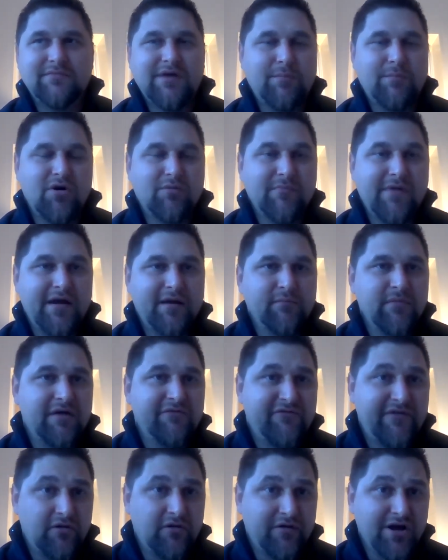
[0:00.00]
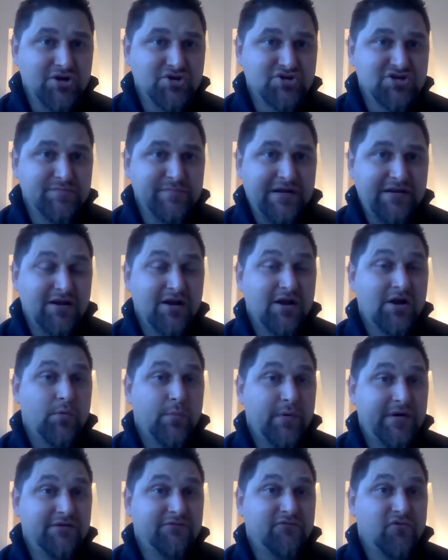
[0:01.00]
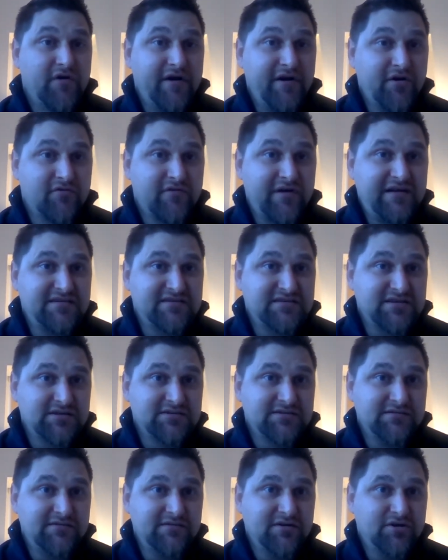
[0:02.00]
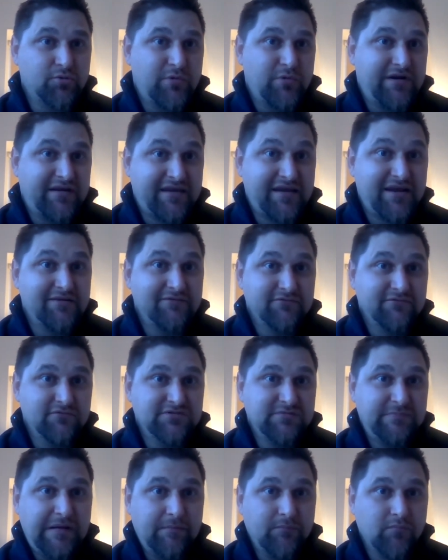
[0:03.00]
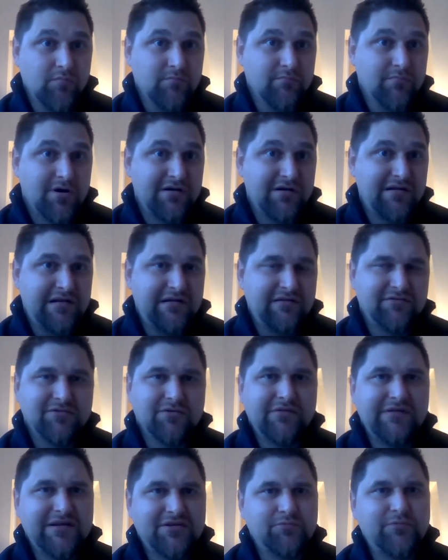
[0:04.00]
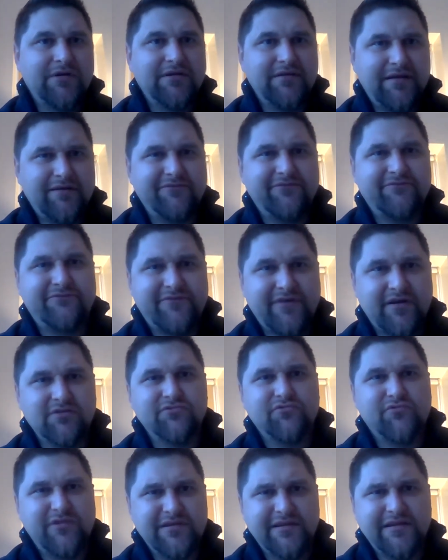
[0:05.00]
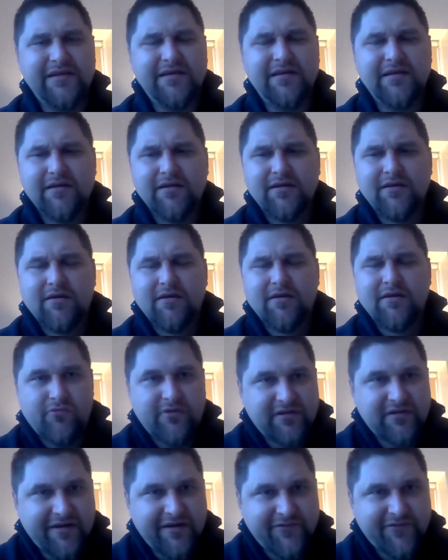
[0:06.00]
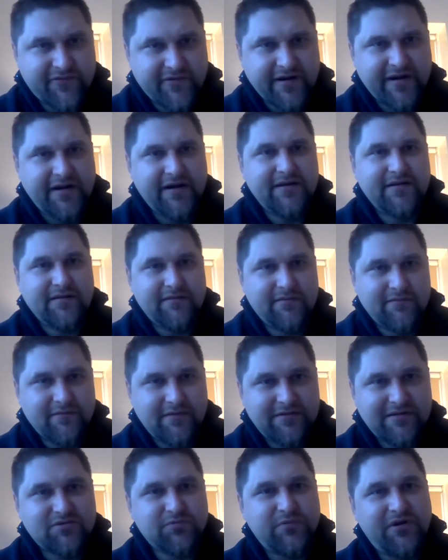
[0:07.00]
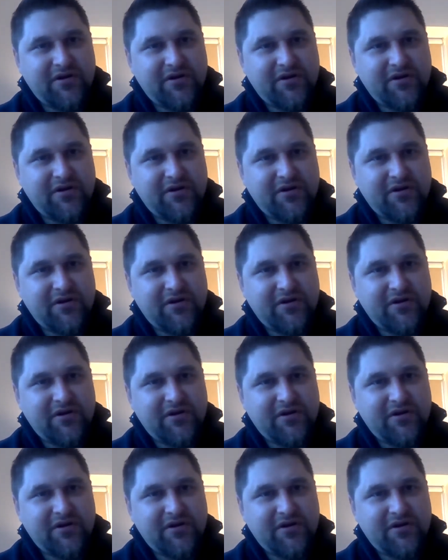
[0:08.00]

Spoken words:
among my fellow countrymen when the war in Ukraine started. When Kiev was being bombarded and so on. That's when they felt really, really afraid, and that's